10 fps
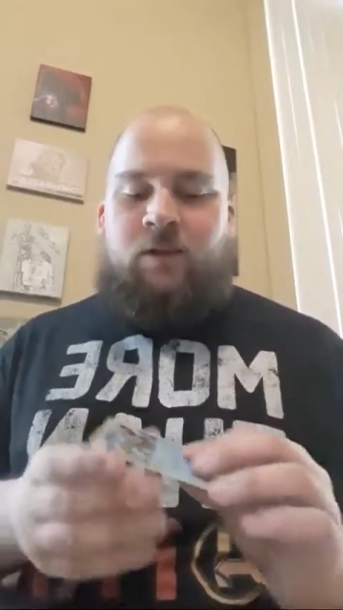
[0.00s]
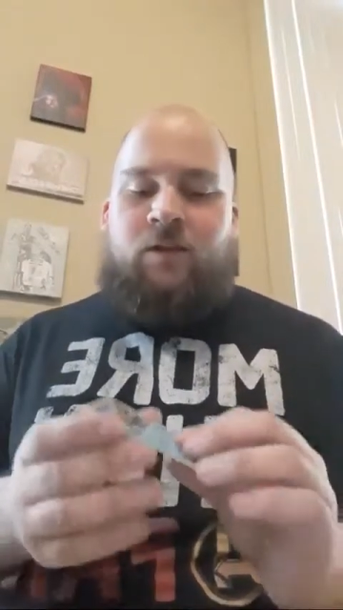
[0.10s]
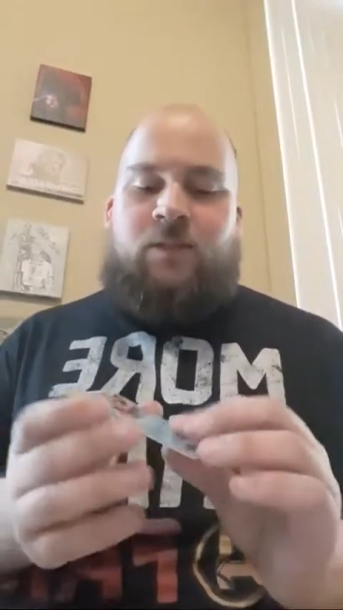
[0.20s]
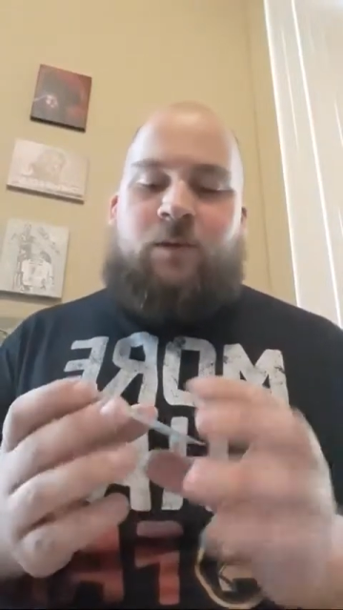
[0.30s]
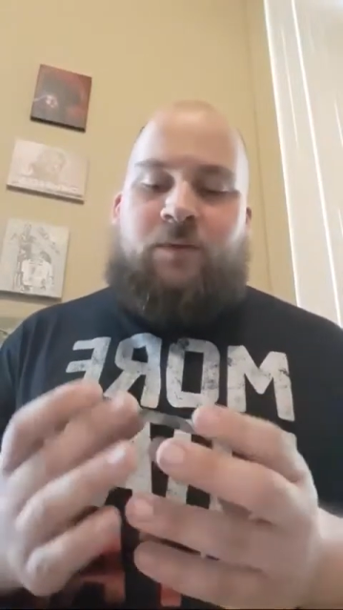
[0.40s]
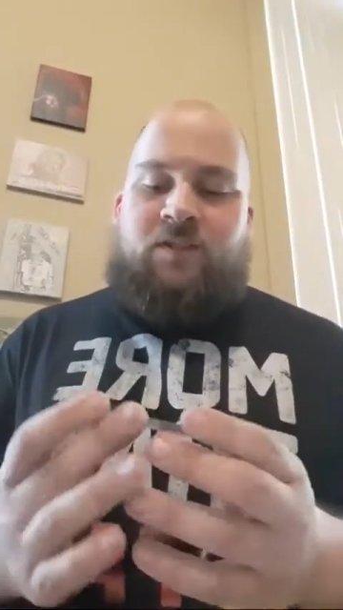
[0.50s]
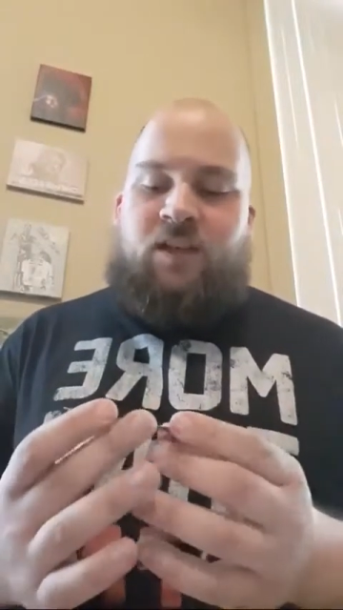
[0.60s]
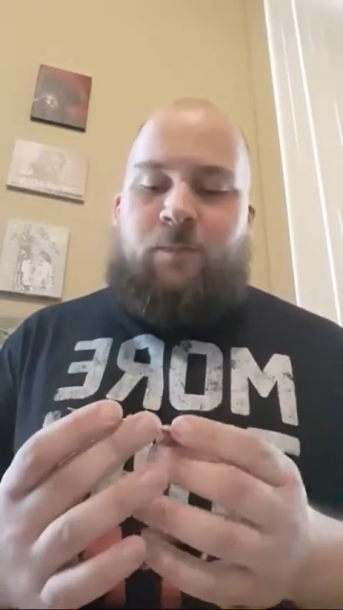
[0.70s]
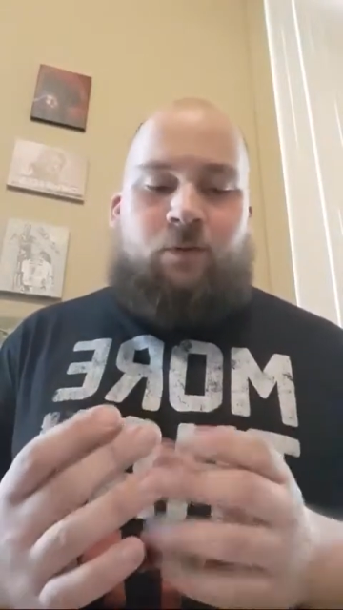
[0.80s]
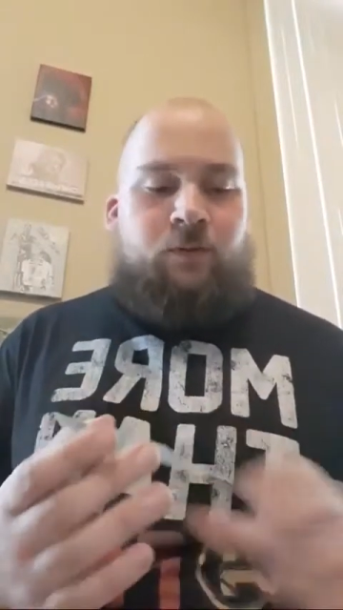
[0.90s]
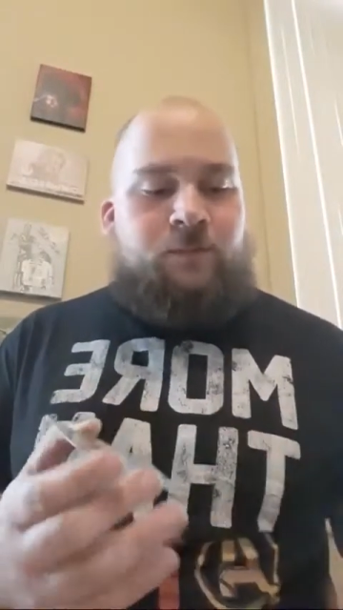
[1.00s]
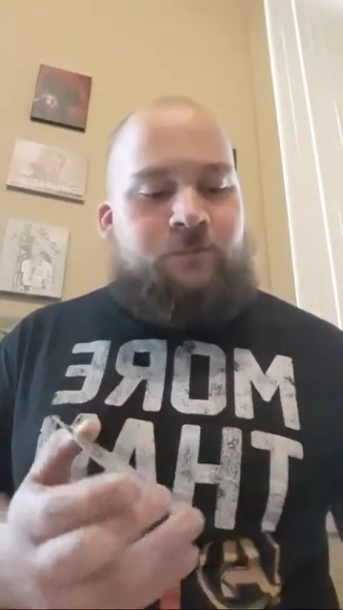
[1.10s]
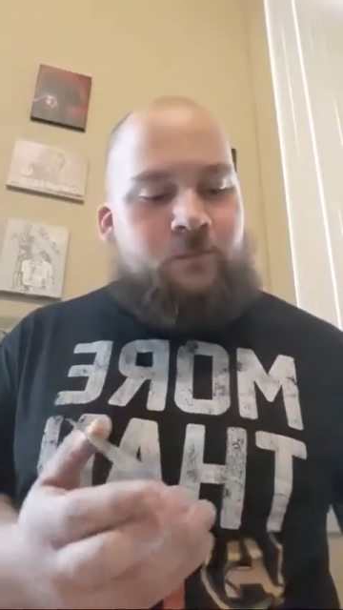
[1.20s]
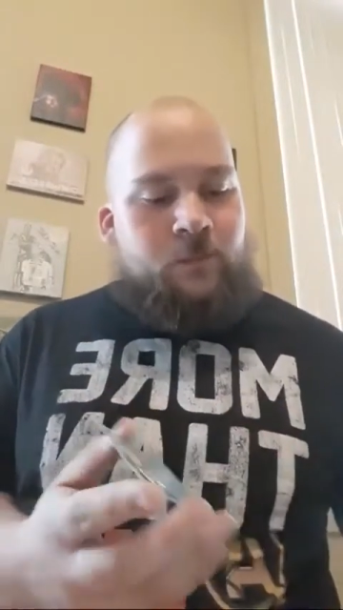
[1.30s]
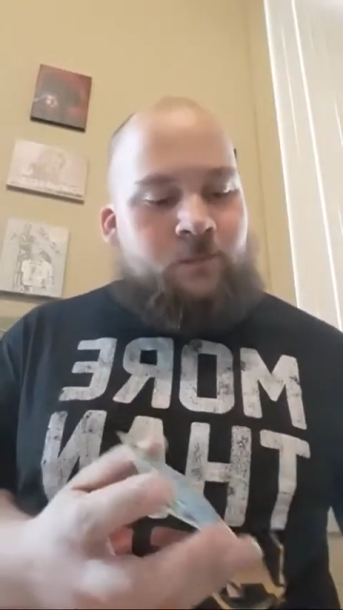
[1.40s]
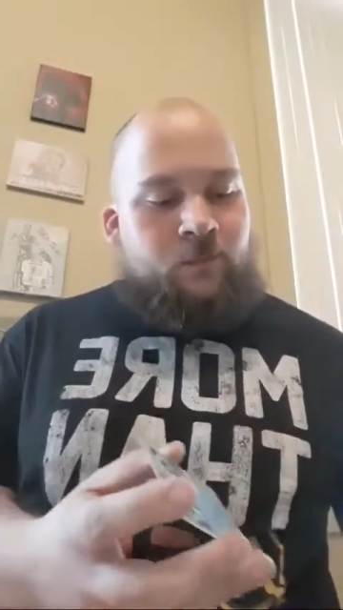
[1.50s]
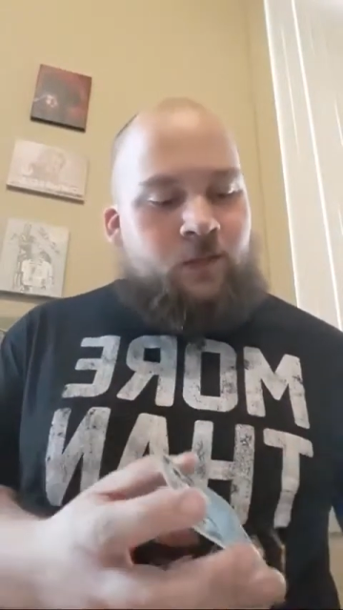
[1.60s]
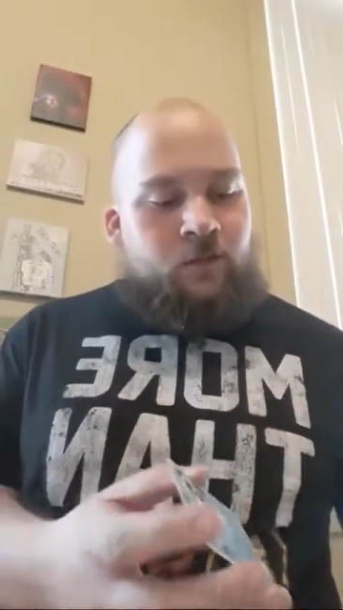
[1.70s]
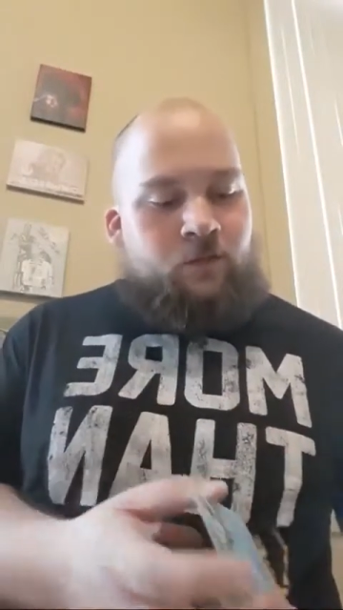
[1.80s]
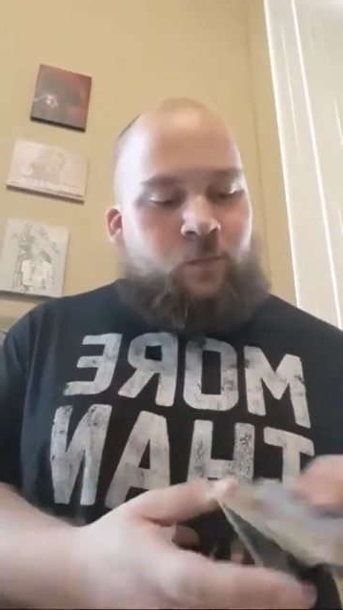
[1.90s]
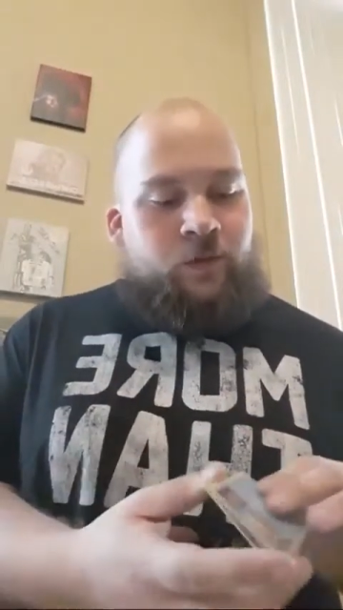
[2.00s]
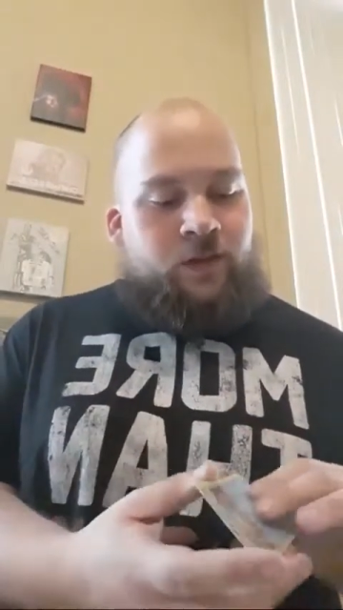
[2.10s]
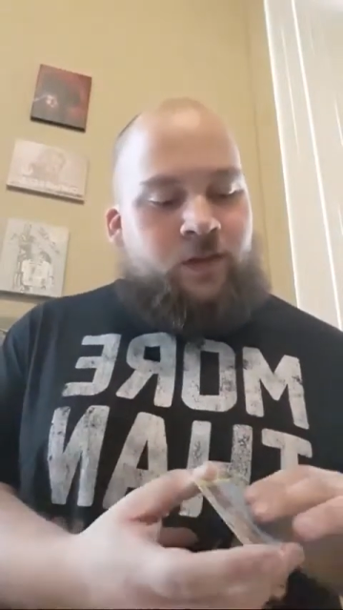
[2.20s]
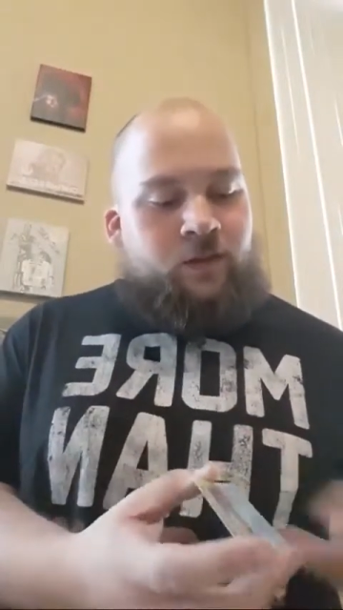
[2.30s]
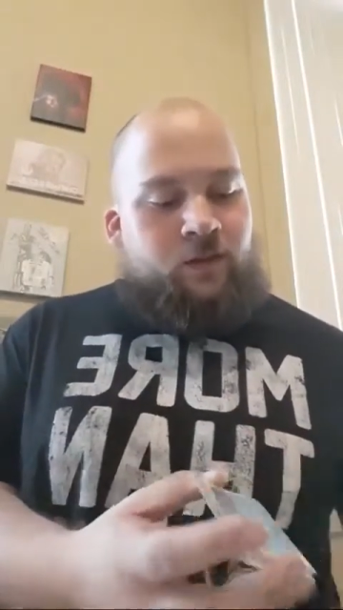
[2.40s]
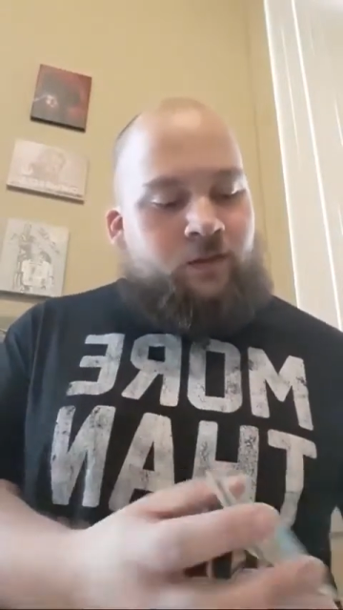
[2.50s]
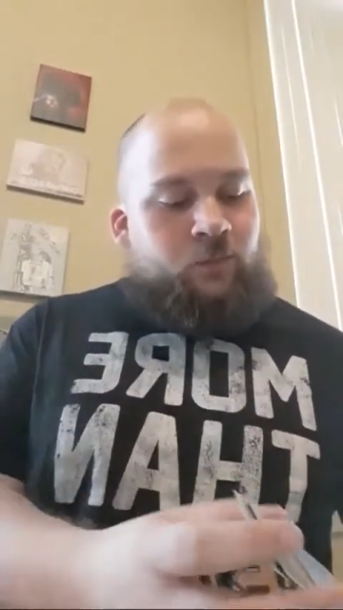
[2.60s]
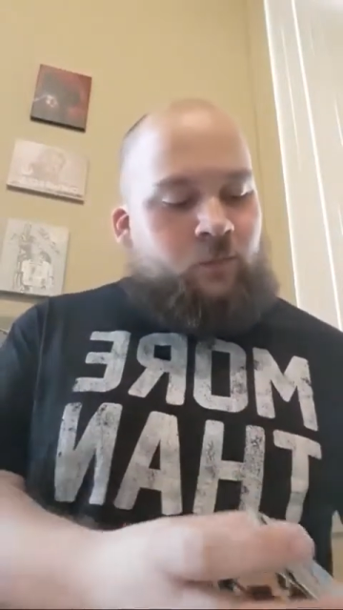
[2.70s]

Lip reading: Because prime example with